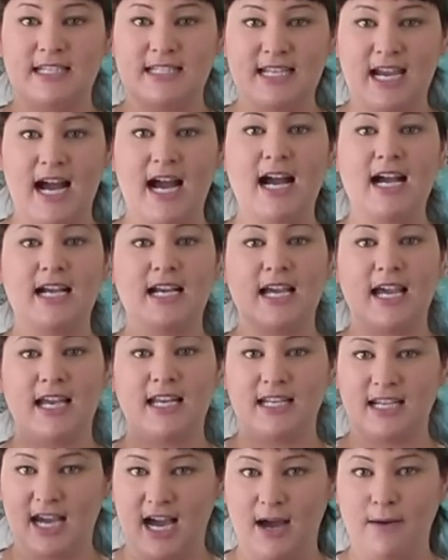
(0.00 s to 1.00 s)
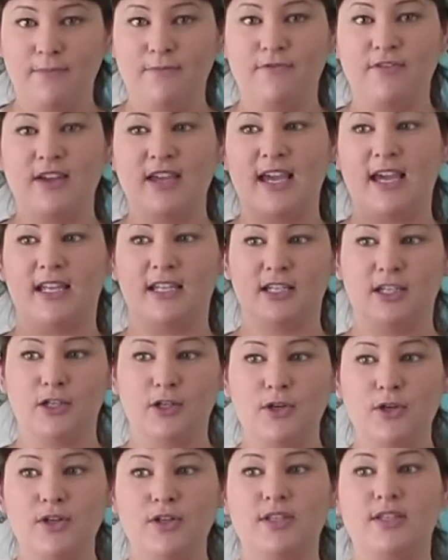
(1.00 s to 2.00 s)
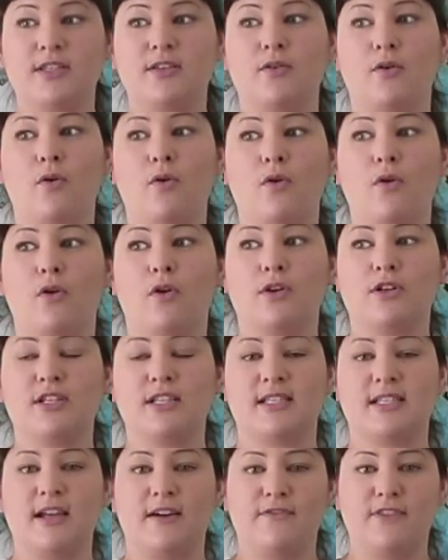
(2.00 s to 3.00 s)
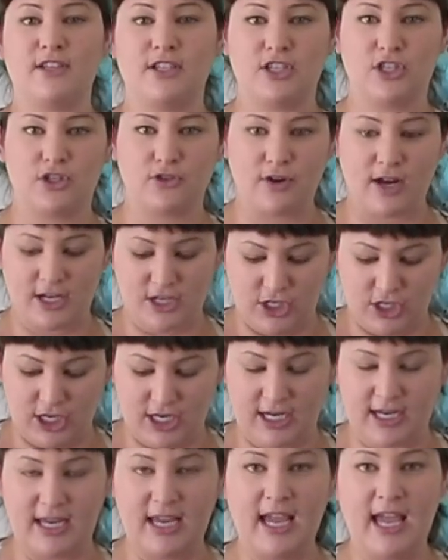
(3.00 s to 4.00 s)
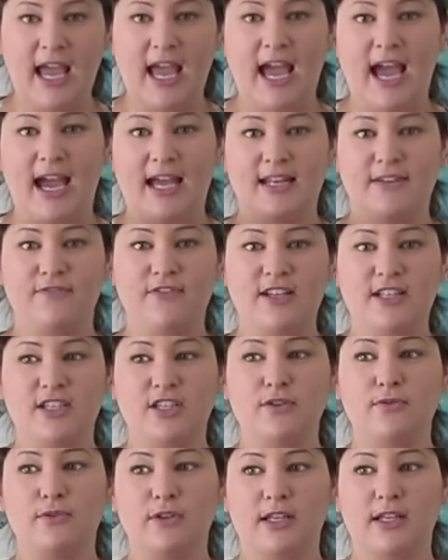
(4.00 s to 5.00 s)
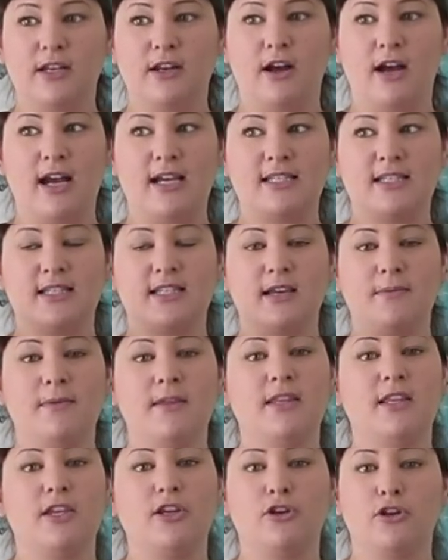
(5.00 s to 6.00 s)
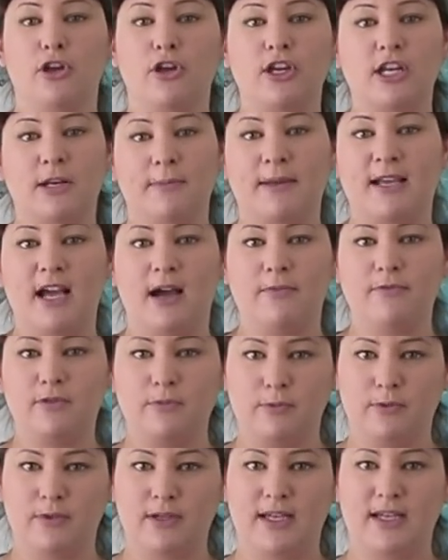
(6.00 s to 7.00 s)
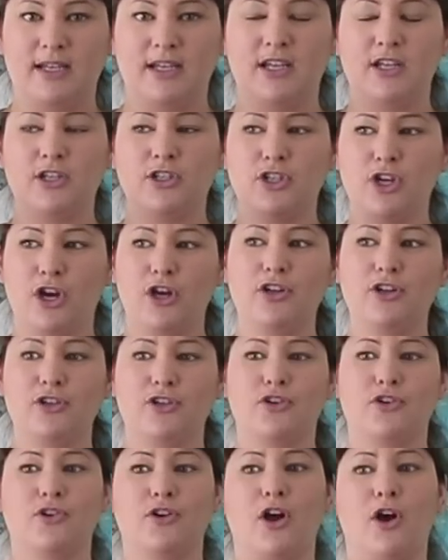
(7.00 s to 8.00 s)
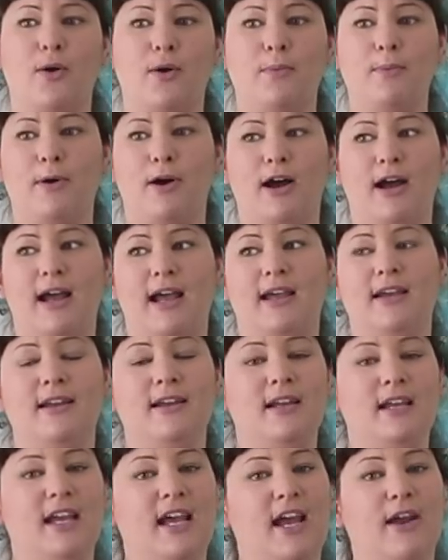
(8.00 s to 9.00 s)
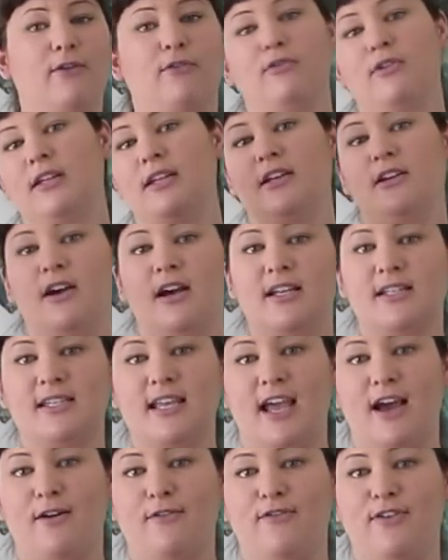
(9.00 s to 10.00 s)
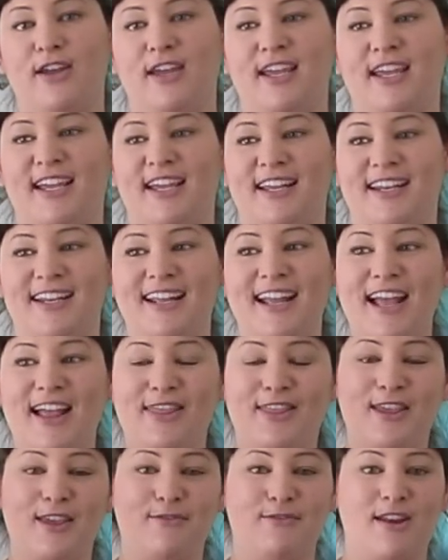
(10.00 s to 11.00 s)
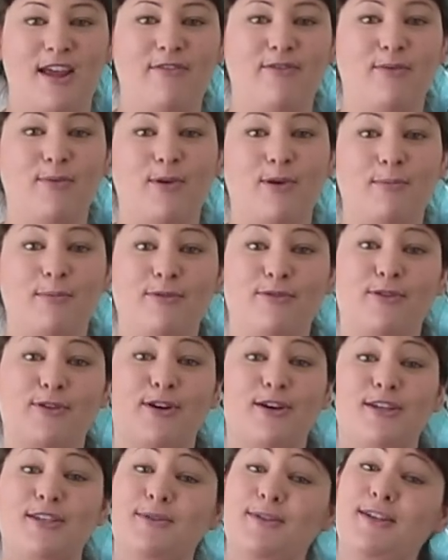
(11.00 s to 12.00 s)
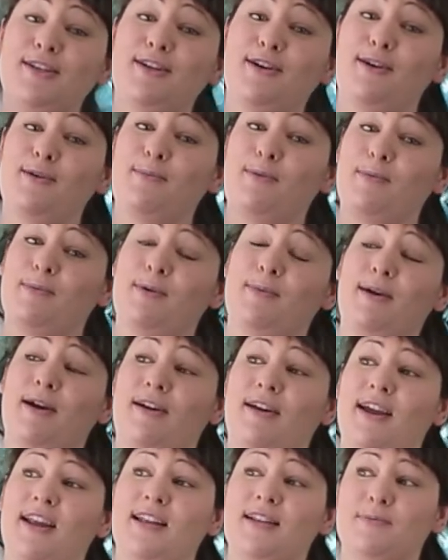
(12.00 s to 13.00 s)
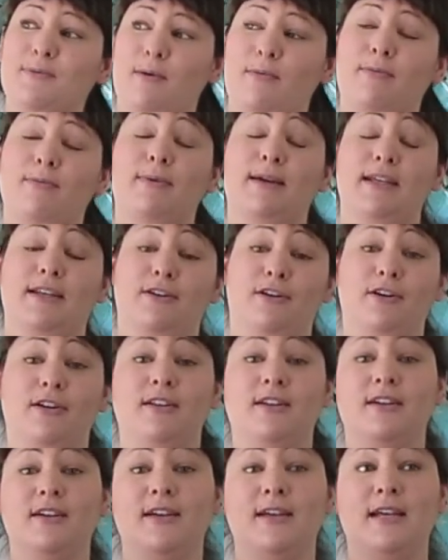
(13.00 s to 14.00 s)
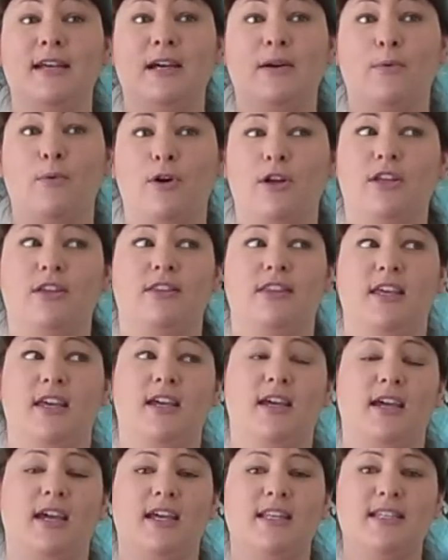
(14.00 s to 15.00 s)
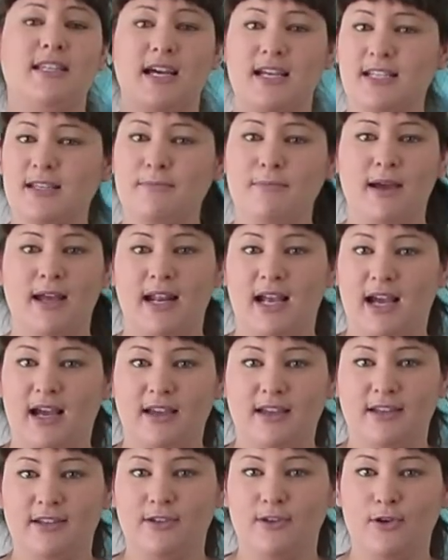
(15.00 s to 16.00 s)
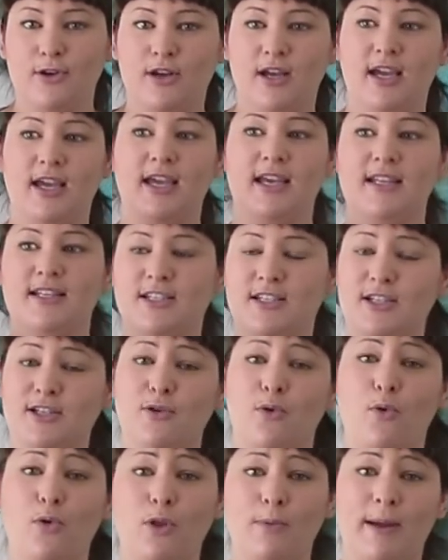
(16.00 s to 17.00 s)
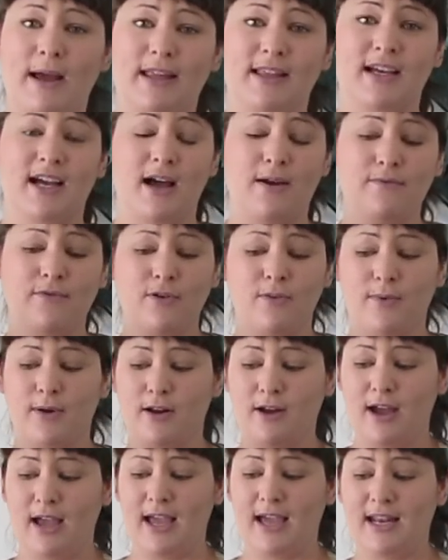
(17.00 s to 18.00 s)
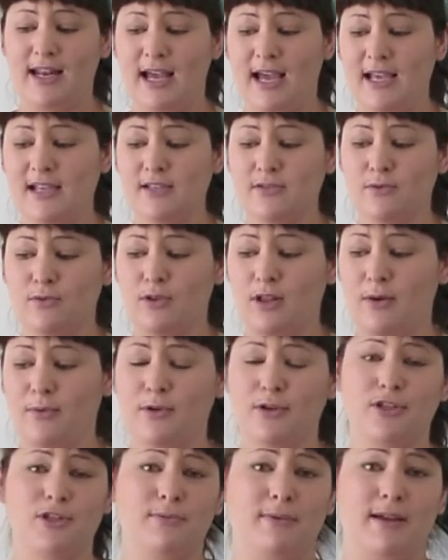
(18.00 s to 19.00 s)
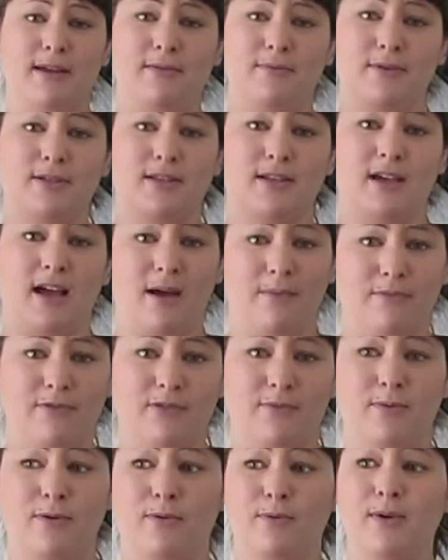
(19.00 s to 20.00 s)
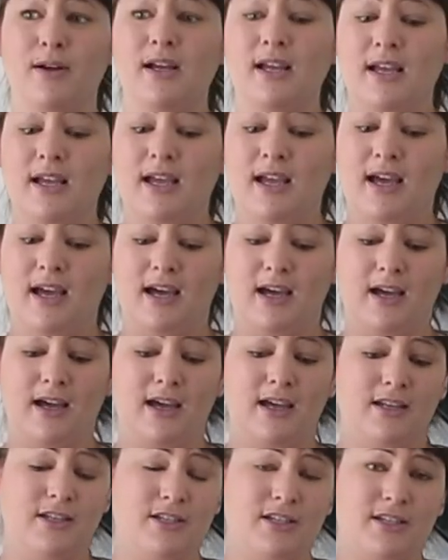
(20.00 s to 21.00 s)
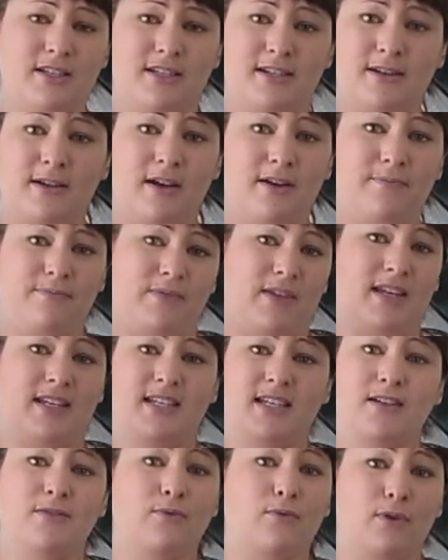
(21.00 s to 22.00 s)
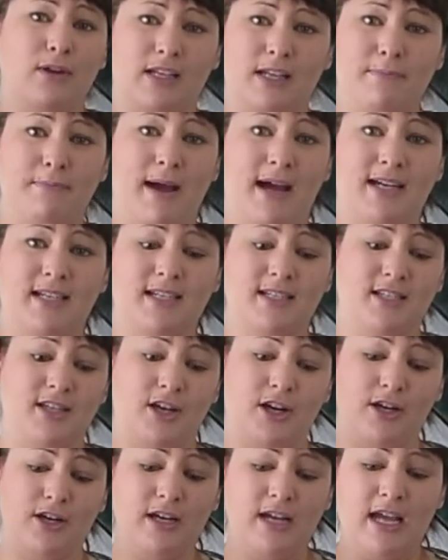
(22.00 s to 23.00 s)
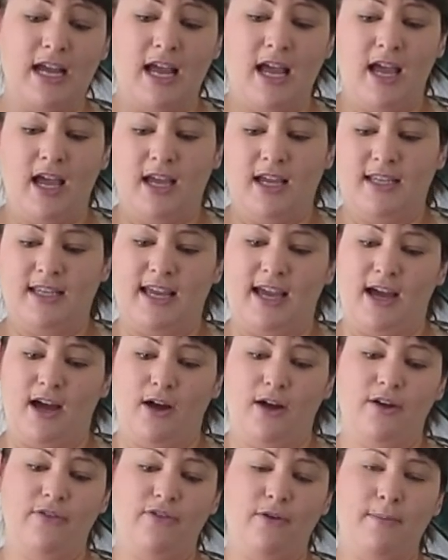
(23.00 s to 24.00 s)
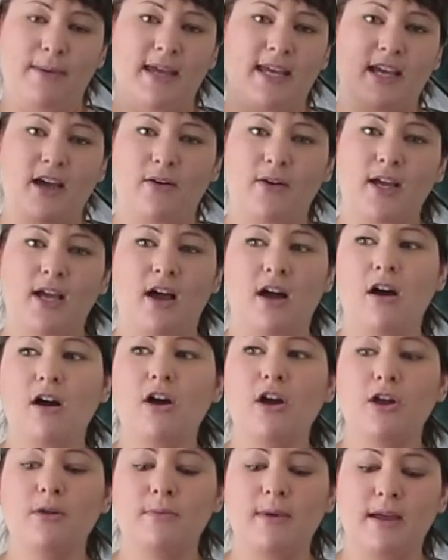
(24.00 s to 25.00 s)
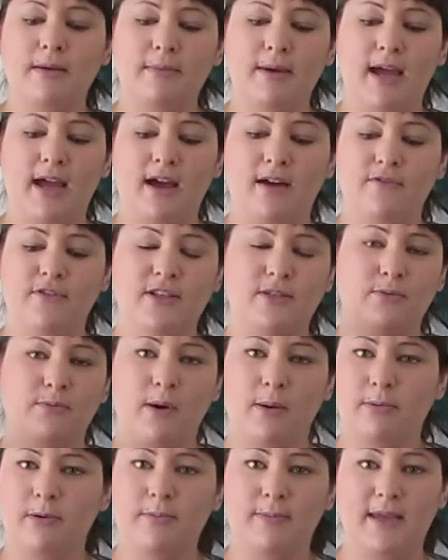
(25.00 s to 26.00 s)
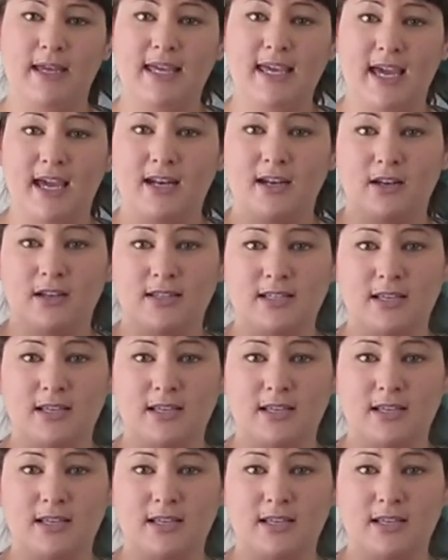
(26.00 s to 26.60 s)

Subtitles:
dark and comfy and loose, or just stuff that's stretchy and fits you really nice, and something that you know you're going to be comfortable in. Don't go and buy a really nice outfit that you've never worn before, because when you go and probably wear it, it's probably not what you think. It doesn't matter how you look, it's just all about the comfort. When I had Hazel, all I wanted to be was comfortable, and just it didn't really matter. So yeah, for me going home, my outfits will probably be again